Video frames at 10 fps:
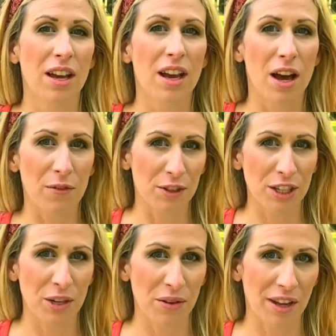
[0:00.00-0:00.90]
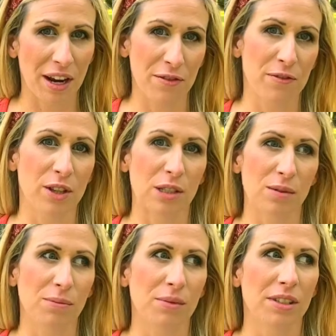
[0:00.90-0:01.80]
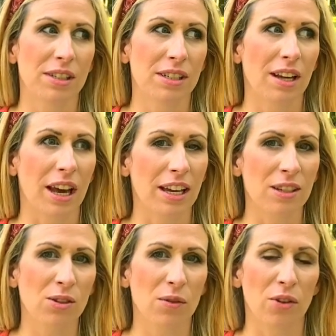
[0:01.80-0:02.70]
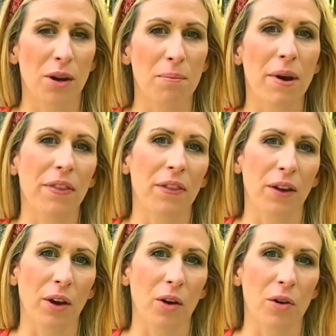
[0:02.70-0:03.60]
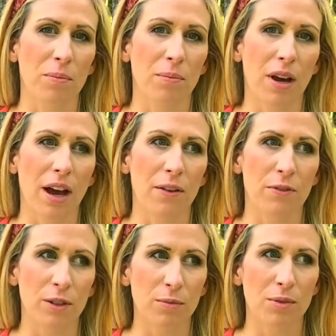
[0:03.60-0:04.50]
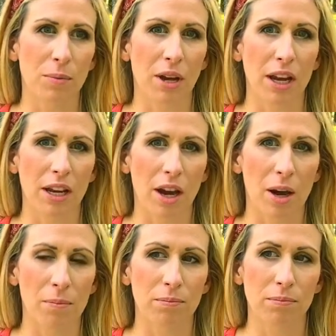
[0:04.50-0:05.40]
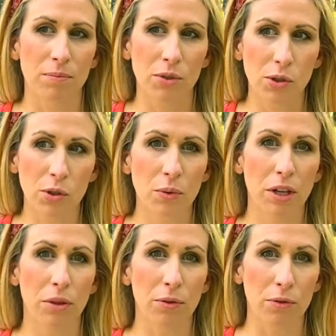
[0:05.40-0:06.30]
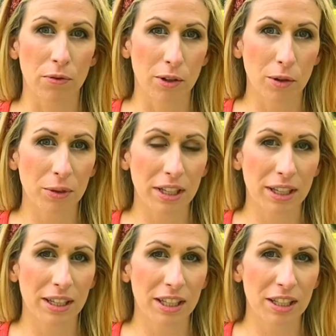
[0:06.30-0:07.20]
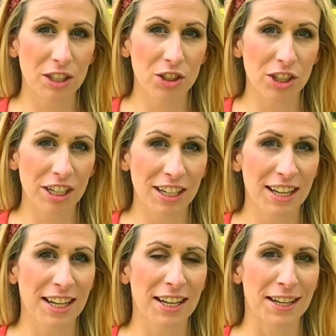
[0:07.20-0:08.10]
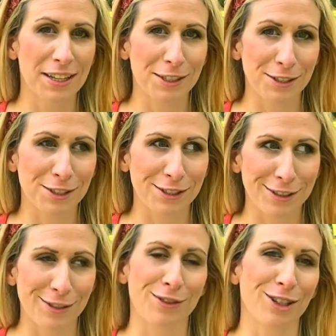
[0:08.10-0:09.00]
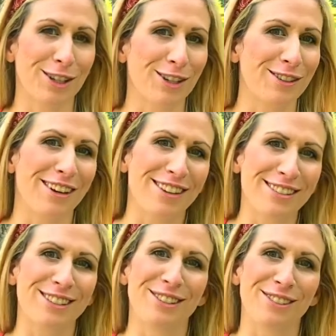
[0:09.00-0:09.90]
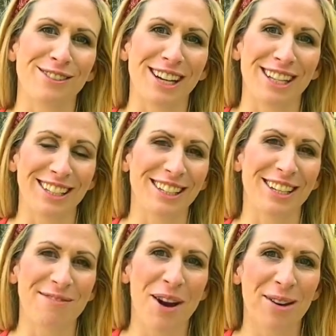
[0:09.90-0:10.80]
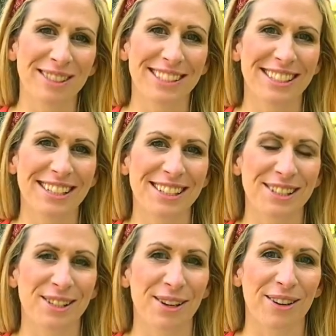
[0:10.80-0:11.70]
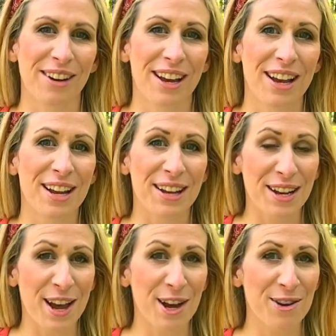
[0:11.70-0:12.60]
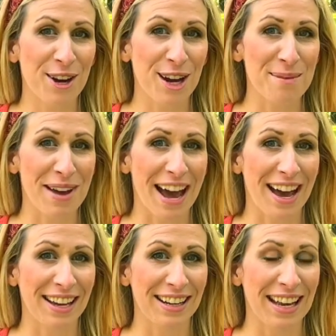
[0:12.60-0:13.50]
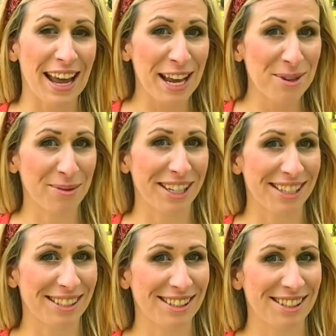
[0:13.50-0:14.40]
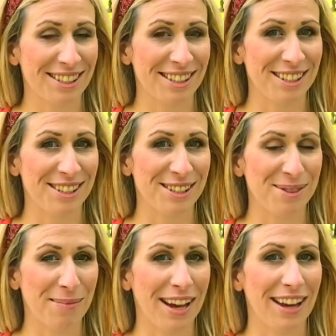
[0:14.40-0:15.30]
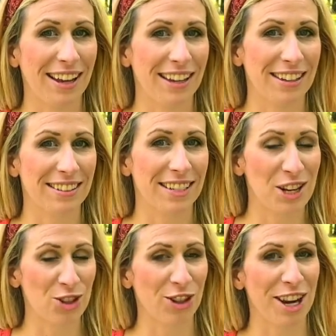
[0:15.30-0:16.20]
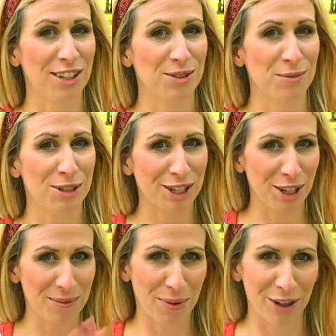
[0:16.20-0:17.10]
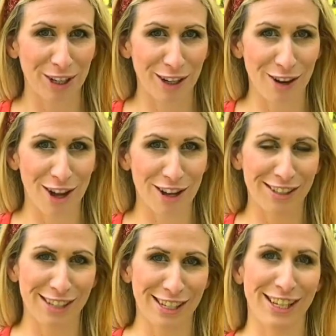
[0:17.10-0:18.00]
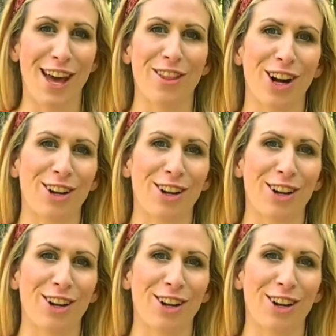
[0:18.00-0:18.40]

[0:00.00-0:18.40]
a video that I filmed, I guess, over a month ago. I filmed my um, two week through four week healing journey, and I just never got around to editing and posting it. So now I'm at eight weeks since my injury. So I'm just going to put it all together.